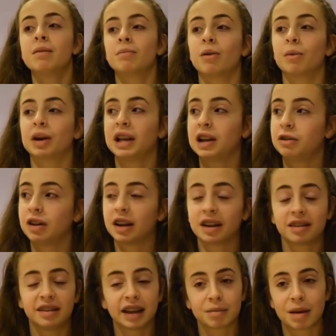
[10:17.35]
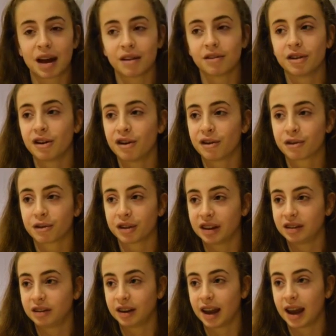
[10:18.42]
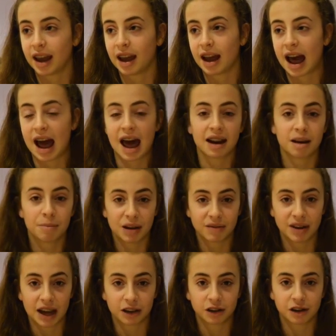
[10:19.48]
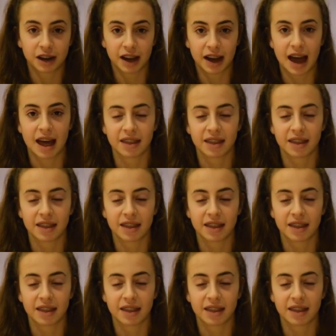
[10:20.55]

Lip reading: but we're literally going to stick him out in the field for this year and a bit of next year,